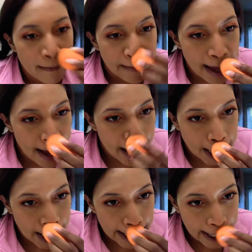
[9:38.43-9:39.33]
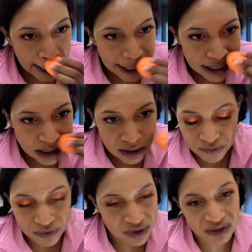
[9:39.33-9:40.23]
But yeah, like it's just
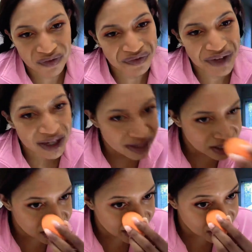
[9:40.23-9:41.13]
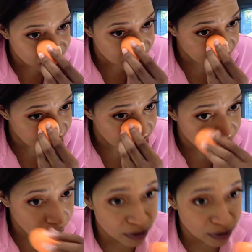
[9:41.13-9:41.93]
very sketchiness.